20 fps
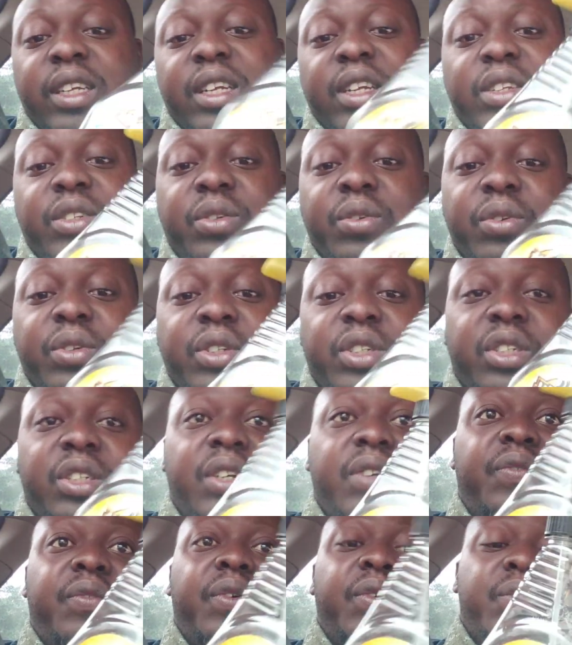
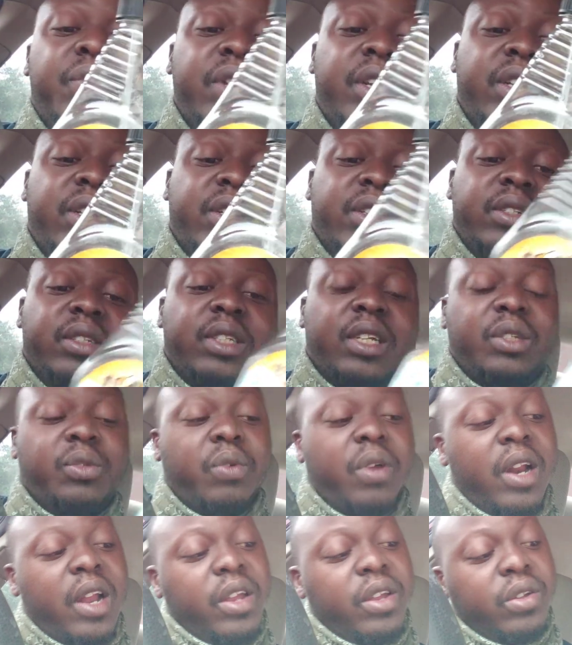solution for windows. That's
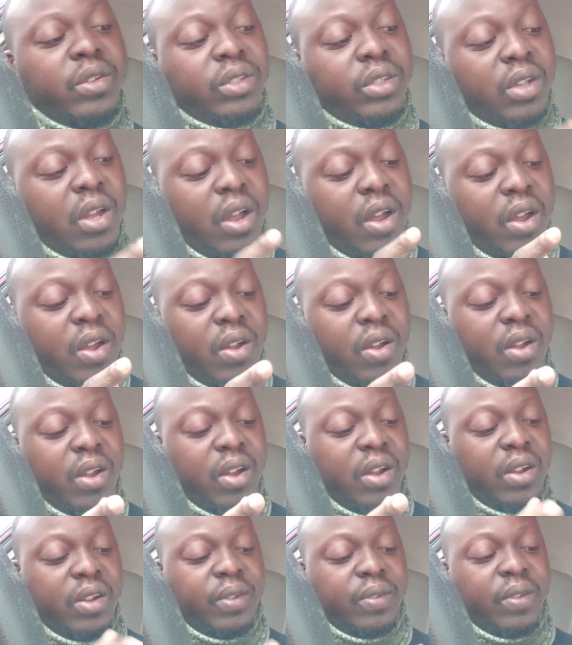what I use.
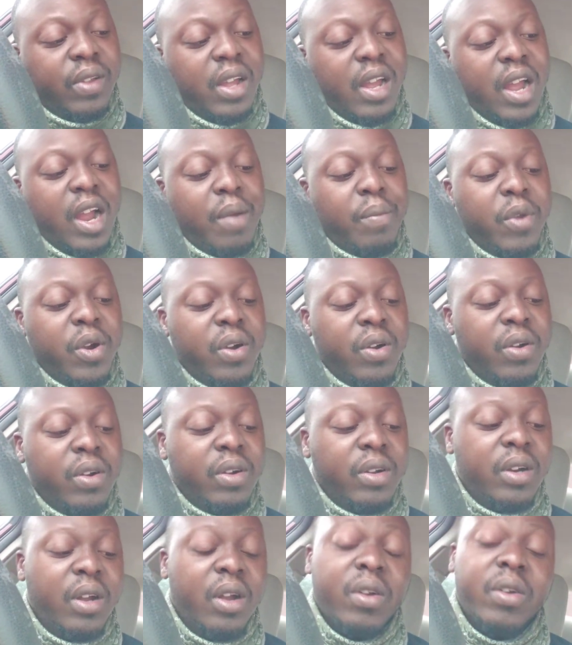I'm a
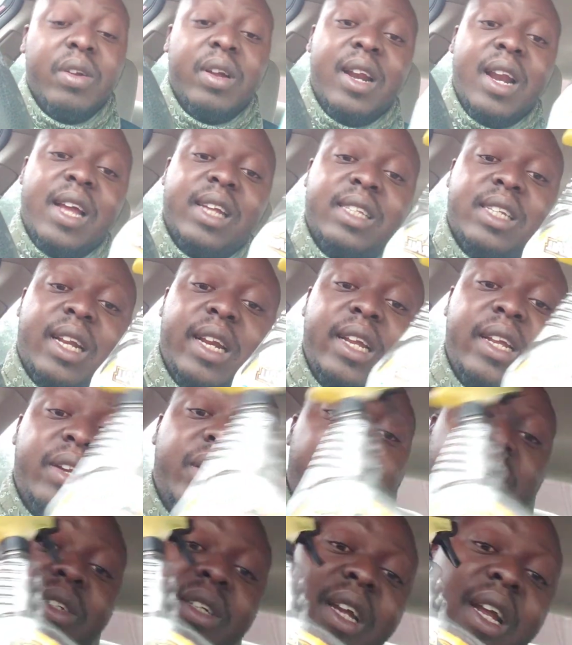whole auto glass
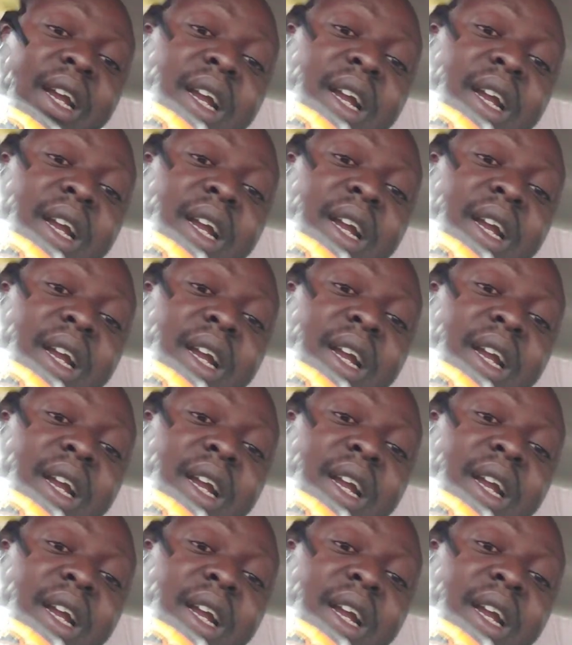cleaner. The